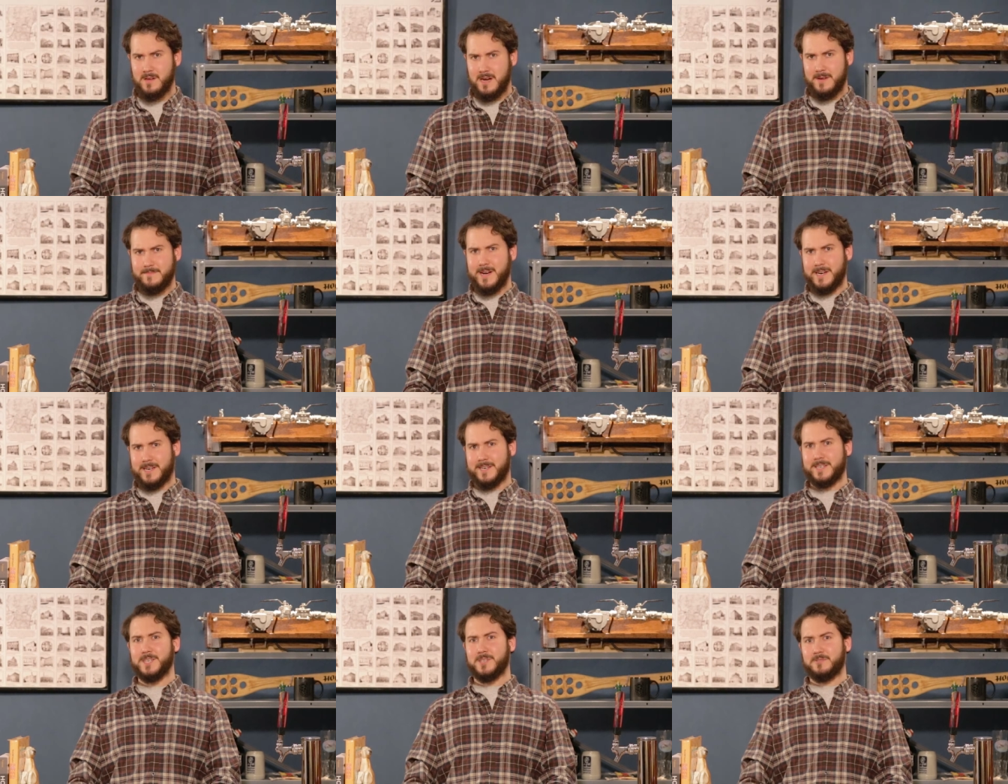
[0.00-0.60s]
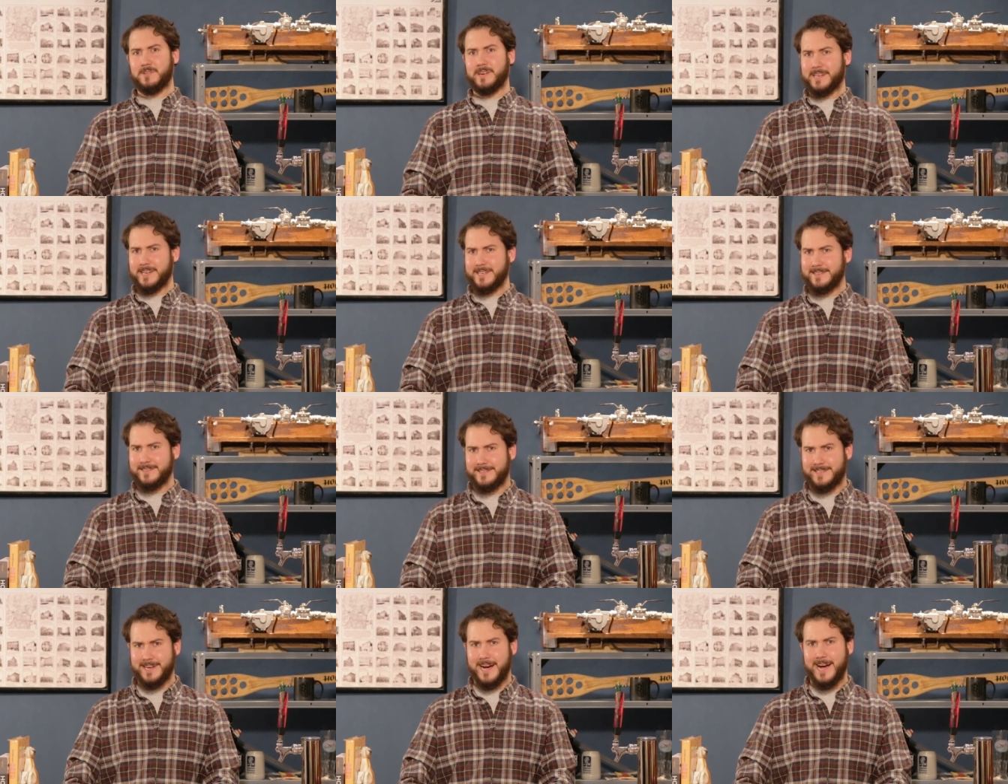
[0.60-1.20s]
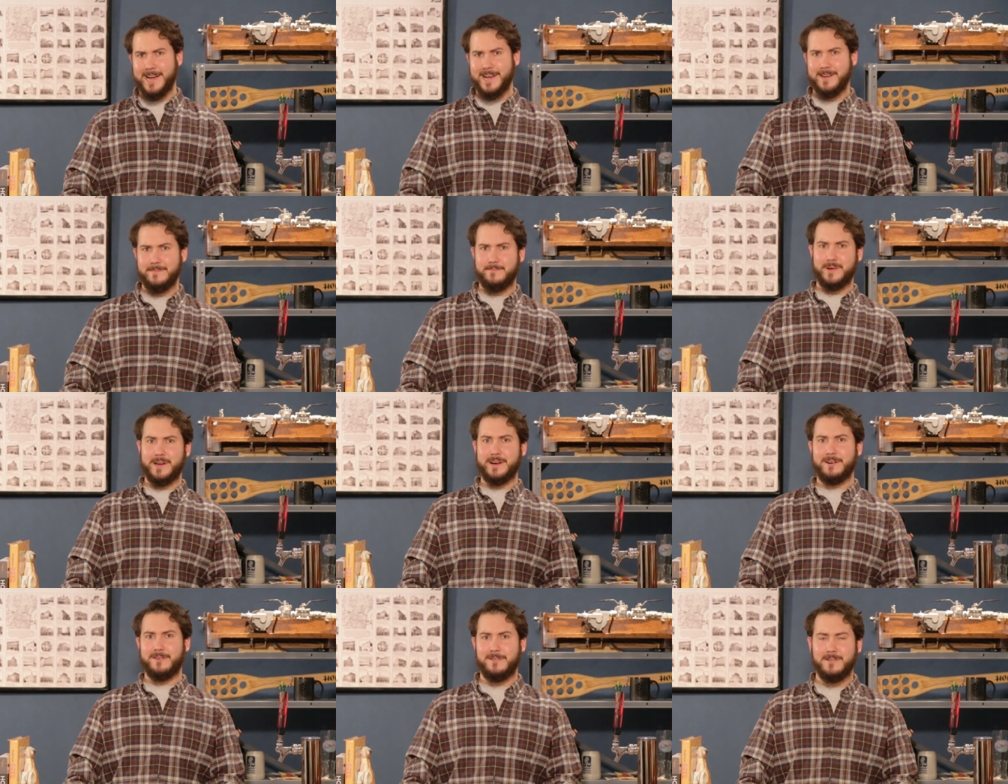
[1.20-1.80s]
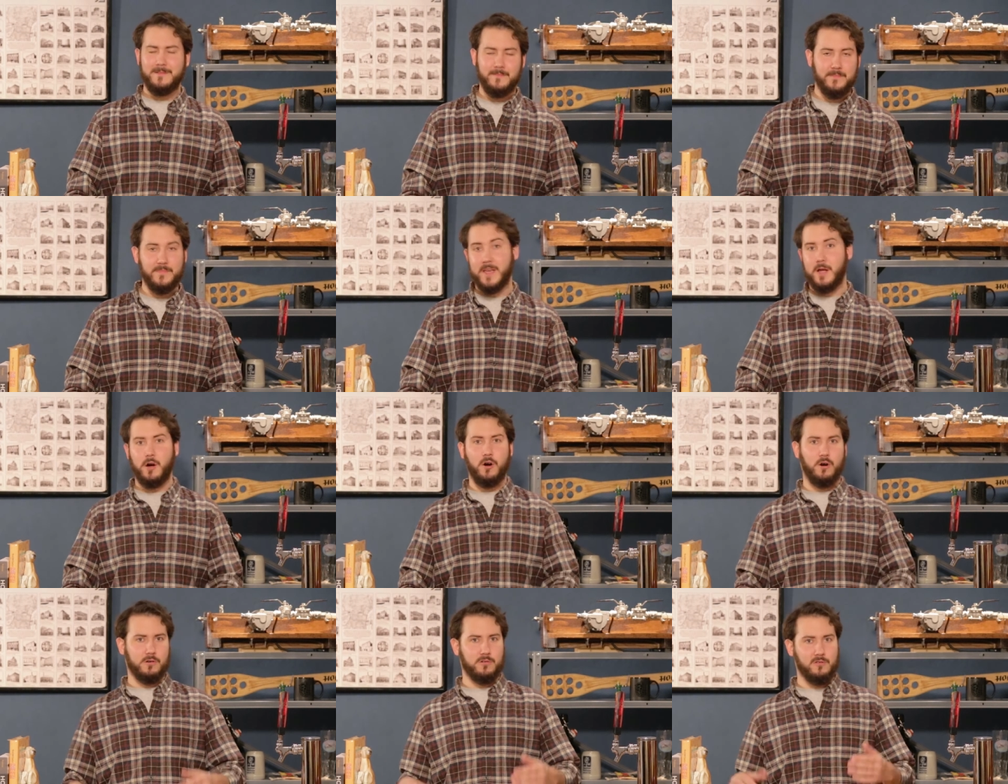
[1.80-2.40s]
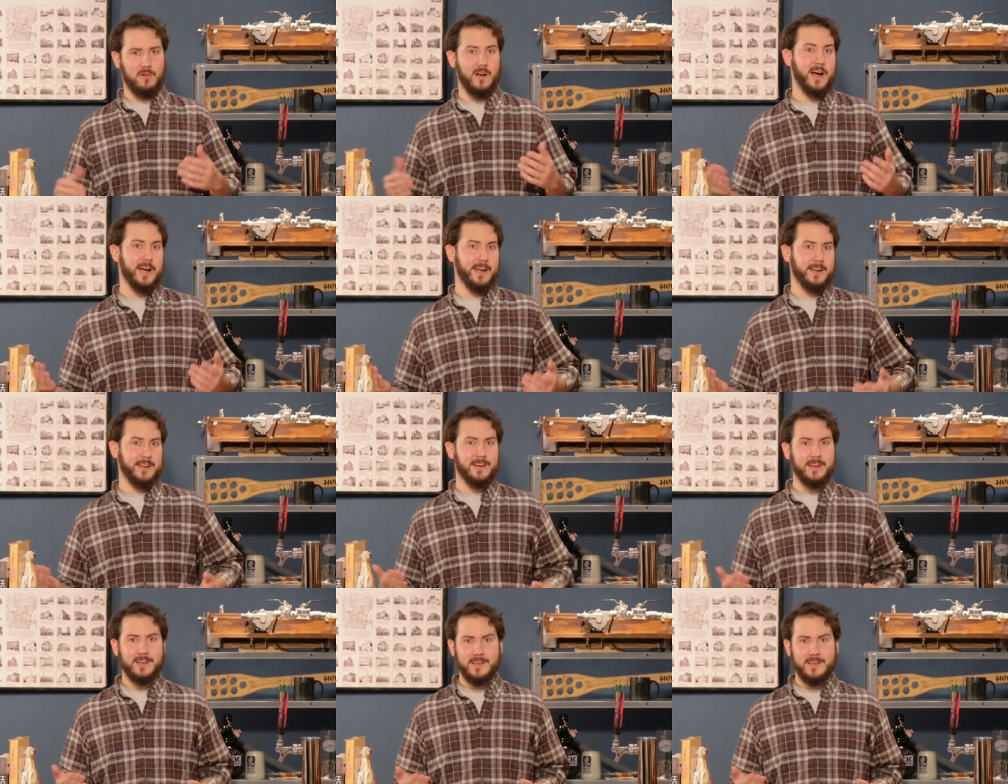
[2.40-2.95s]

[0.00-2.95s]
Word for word: I'm not gonna drink a diet beer, they all cried.